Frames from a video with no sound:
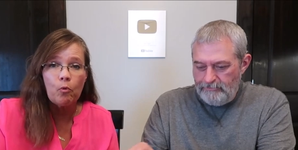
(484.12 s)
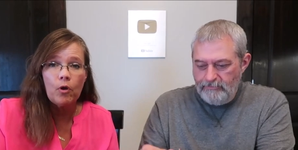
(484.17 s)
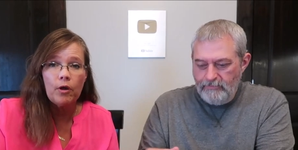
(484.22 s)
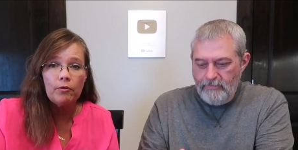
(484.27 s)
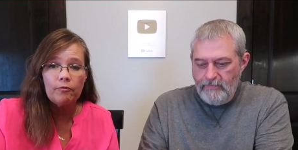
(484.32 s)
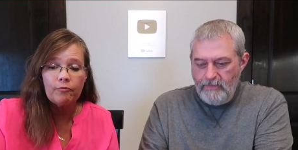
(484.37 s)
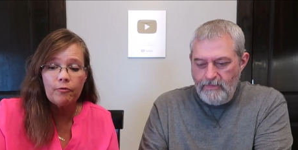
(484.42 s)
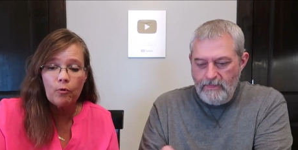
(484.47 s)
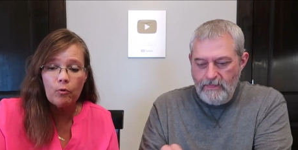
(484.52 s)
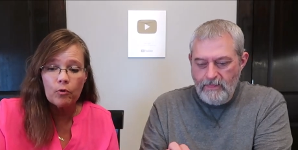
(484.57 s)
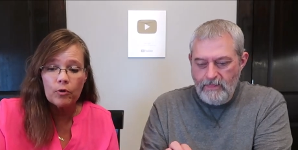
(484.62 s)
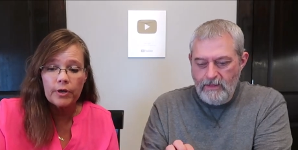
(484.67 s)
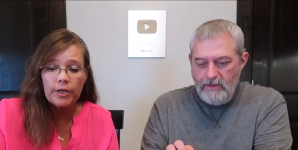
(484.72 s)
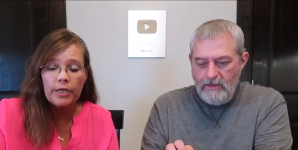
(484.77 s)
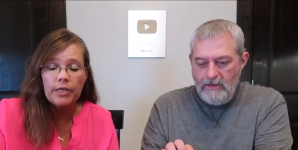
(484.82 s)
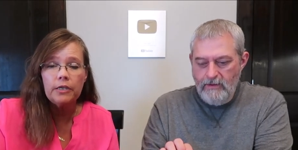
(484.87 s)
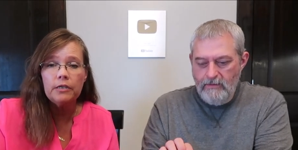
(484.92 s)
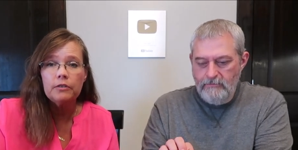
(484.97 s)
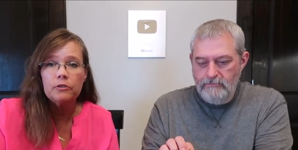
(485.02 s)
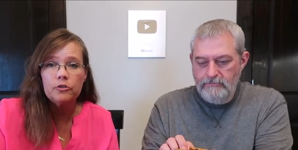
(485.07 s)

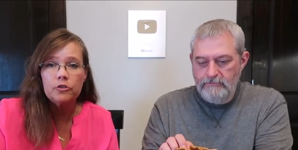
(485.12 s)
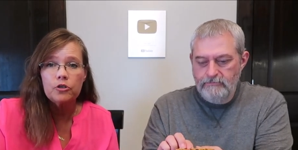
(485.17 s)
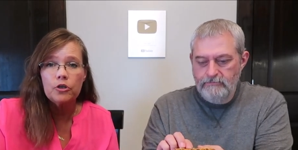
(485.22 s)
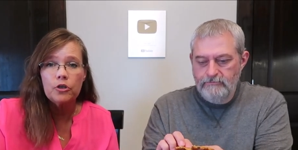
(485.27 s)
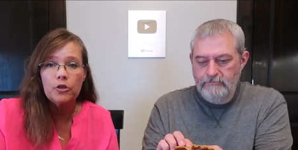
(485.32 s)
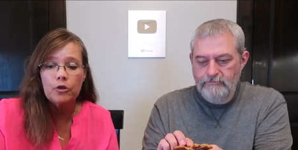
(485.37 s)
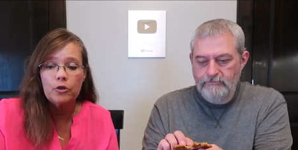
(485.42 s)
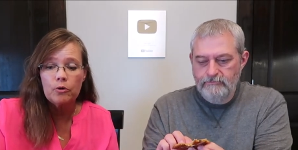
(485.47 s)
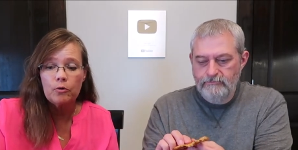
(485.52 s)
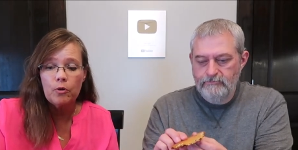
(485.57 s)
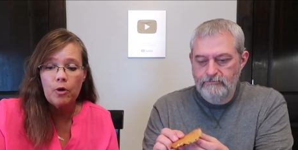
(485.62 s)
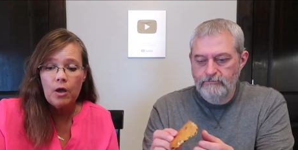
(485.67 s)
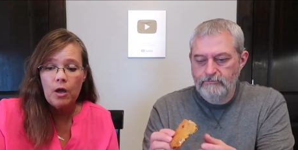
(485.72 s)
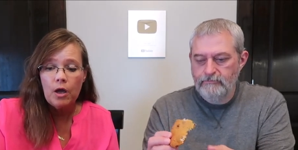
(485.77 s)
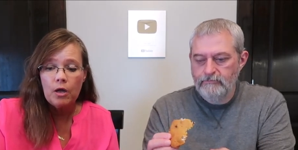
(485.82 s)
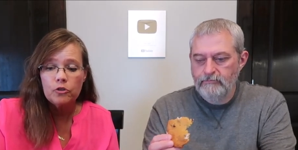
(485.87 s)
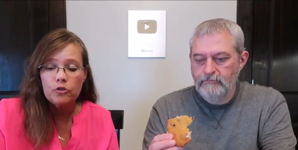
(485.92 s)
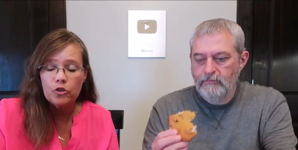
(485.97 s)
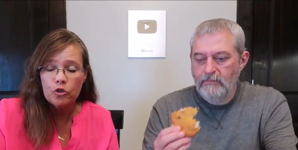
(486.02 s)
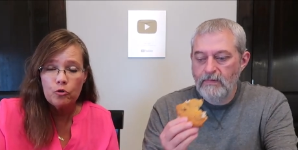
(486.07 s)
Speaker 1: 140 to
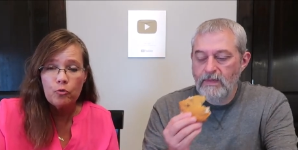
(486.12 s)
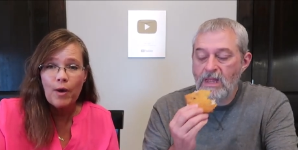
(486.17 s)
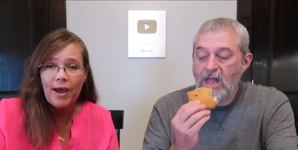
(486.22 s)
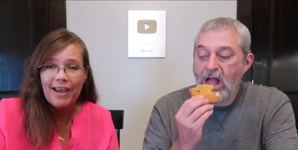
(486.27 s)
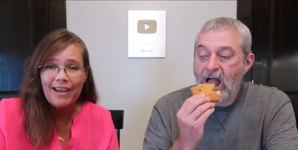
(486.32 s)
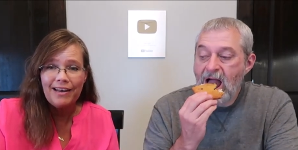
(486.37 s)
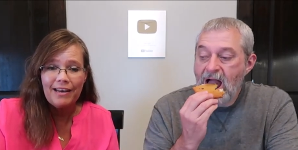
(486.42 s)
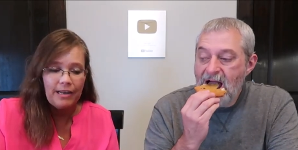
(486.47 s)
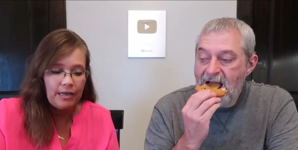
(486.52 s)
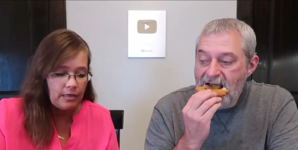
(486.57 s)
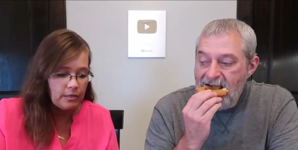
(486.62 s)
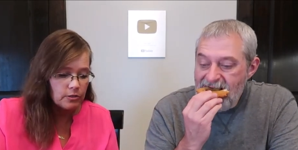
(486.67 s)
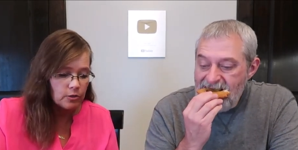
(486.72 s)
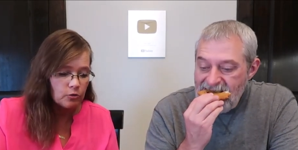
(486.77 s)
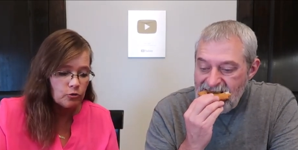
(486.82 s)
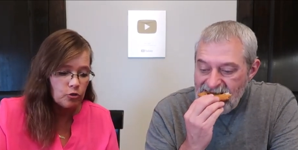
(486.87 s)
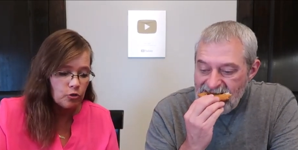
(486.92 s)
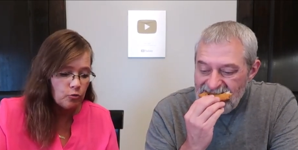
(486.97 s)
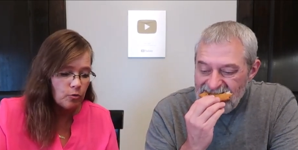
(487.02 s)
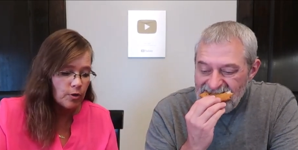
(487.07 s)
280,
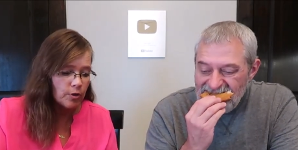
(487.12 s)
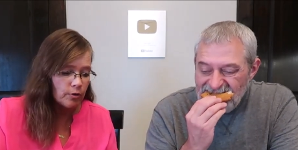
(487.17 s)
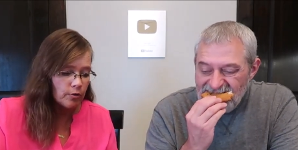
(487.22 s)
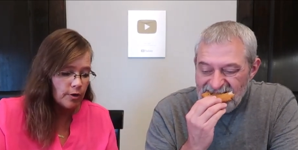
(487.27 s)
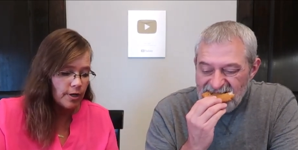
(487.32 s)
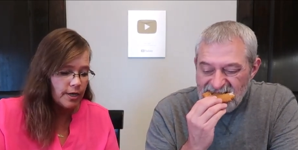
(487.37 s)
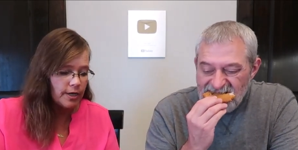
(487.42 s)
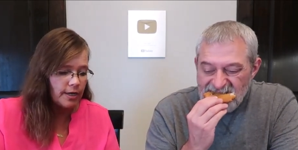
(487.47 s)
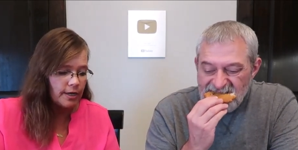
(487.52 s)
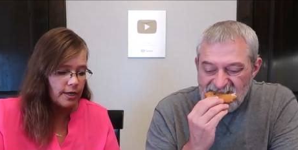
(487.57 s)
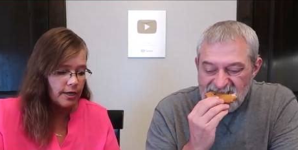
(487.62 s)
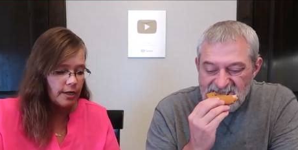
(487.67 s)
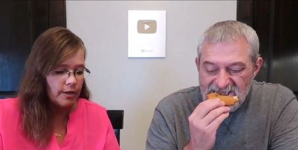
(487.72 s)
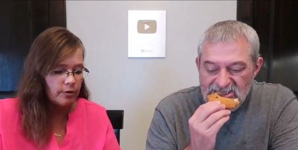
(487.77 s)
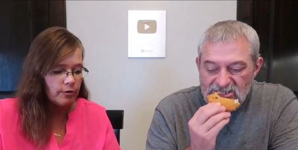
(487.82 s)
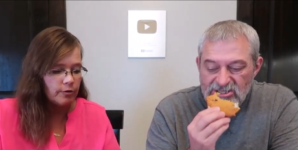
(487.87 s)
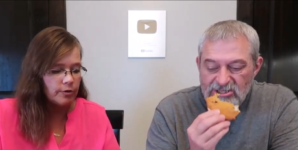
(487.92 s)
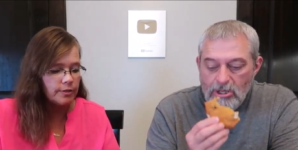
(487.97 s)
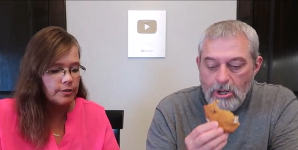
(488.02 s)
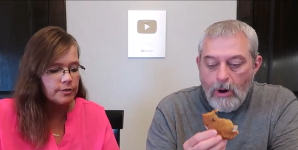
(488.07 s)
so 280
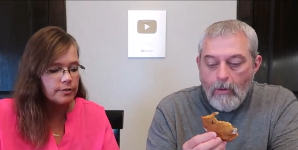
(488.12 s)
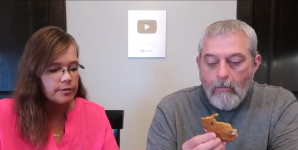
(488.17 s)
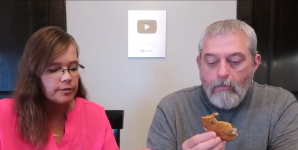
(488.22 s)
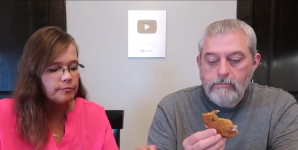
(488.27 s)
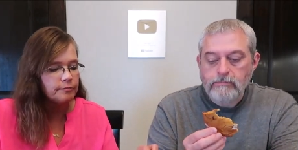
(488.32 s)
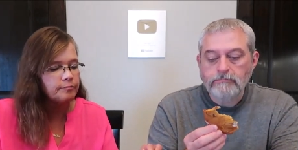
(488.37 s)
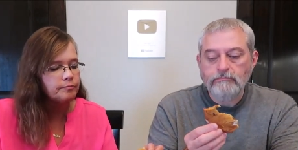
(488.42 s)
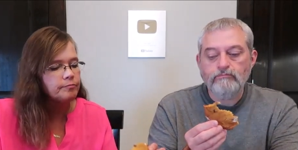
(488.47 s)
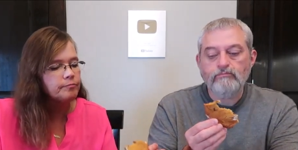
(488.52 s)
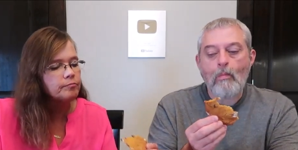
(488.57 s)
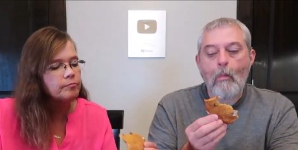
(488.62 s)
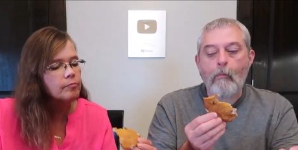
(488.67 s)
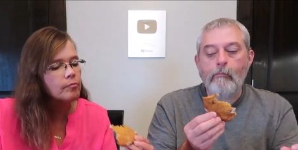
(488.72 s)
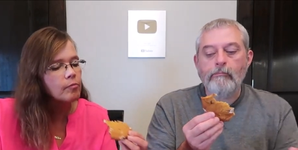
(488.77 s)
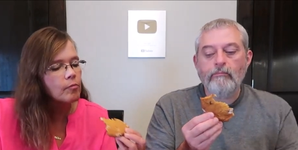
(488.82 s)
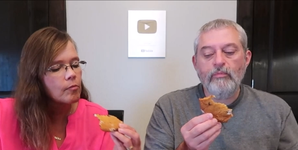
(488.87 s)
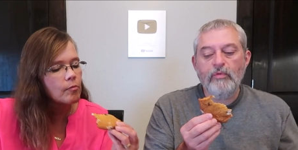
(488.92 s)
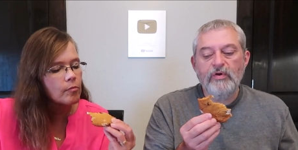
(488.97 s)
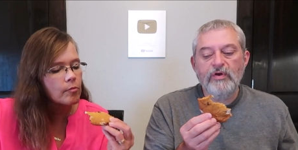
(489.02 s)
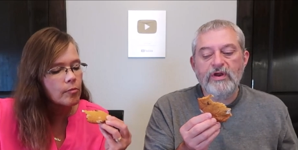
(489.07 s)
calories.
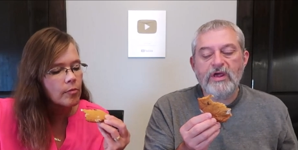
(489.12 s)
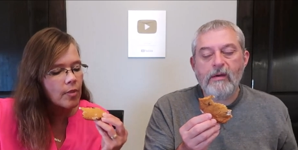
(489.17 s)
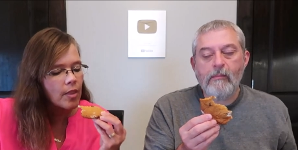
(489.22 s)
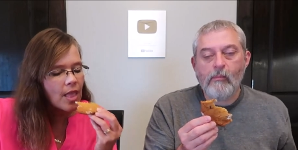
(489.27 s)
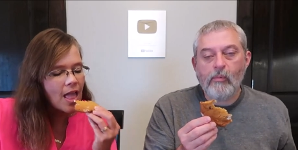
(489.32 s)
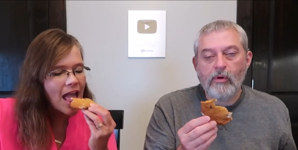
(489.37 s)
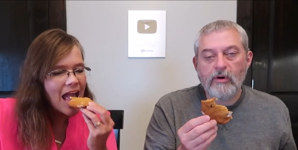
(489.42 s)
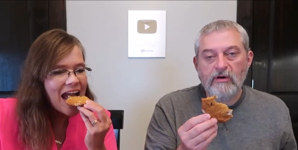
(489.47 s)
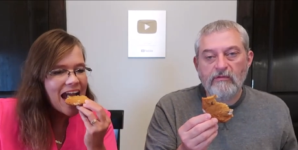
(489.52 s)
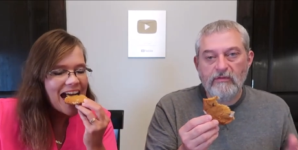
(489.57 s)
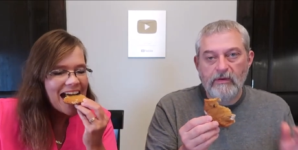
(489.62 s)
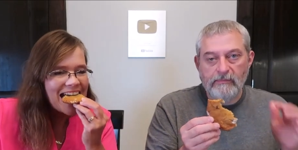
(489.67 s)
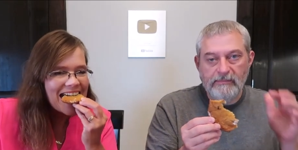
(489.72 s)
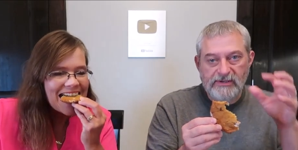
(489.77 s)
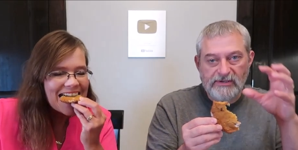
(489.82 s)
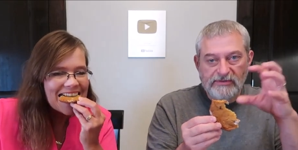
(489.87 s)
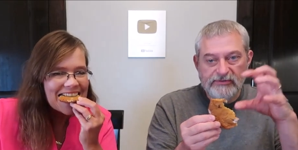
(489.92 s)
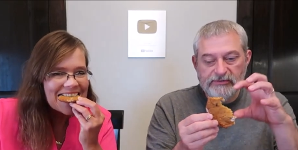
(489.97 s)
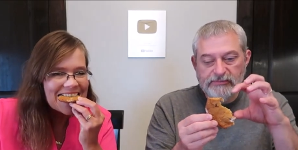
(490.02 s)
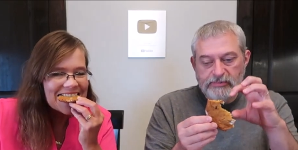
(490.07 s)
Speaker 2: You get more of a
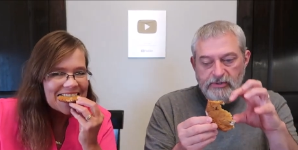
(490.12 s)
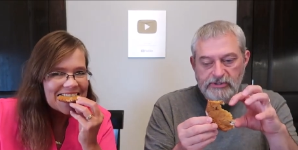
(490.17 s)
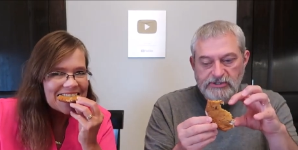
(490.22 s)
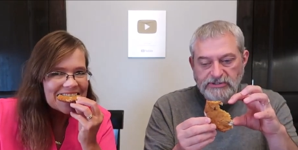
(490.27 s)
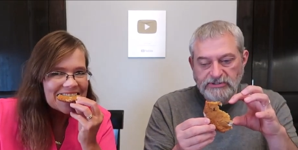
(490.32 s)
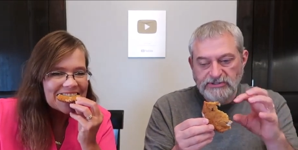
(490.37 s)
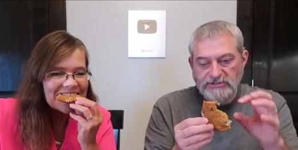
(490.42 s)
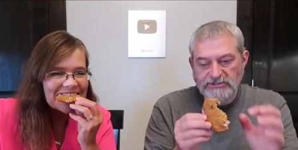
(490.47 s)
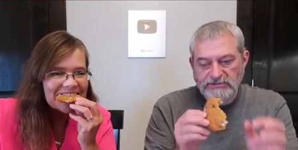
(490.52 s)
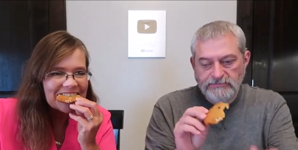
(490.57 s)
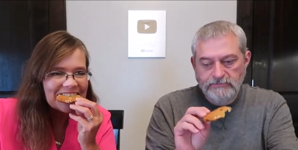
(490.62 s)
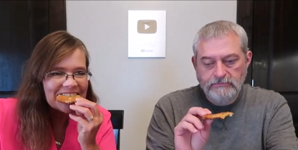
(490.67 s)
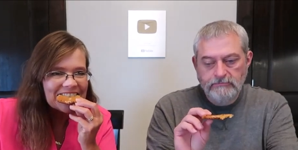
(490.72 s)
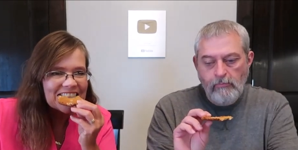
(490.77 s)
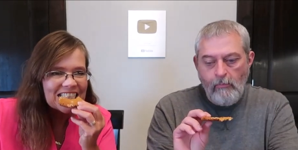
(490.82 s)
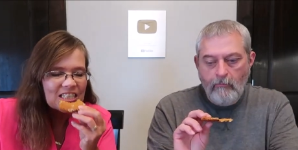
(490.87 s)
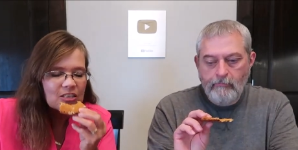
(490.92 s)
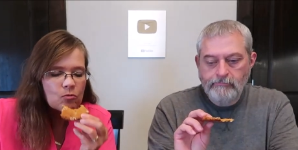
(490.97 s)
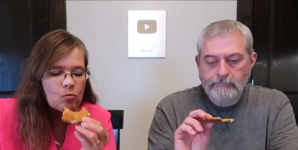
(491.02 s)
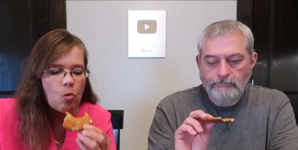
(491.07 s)
middle part though.
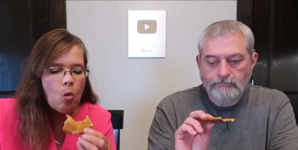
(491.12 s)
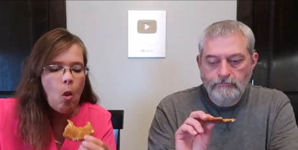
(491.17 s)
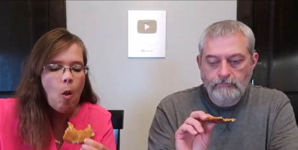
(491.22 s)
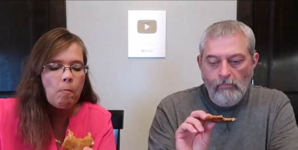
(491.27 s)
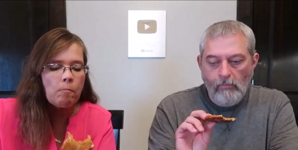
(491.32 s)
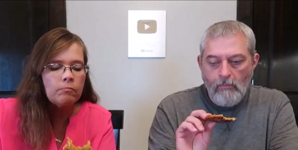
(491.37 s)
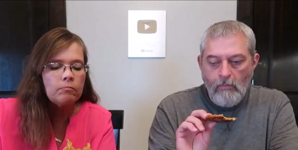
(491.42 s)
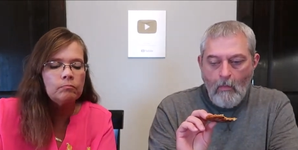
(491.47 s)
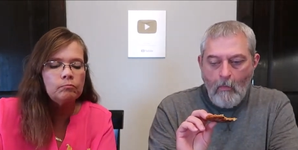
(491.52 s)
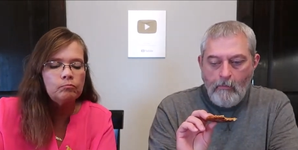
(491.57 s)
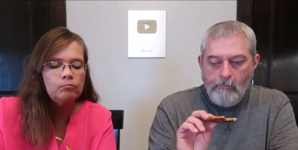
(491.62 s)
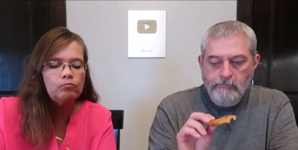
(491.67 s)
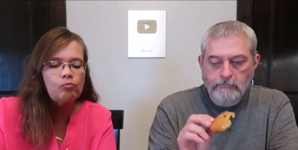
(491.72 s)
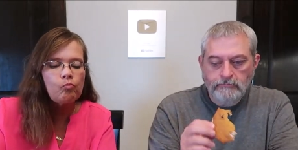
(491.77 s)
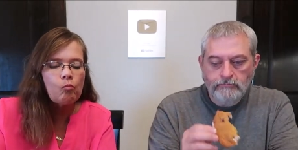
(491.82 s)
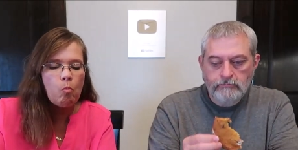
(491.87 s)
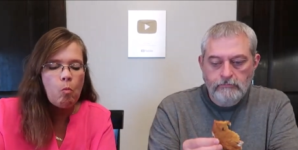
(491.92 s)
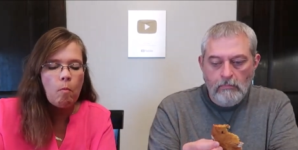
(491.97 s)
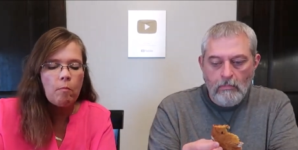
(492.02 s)
Mm-hmm.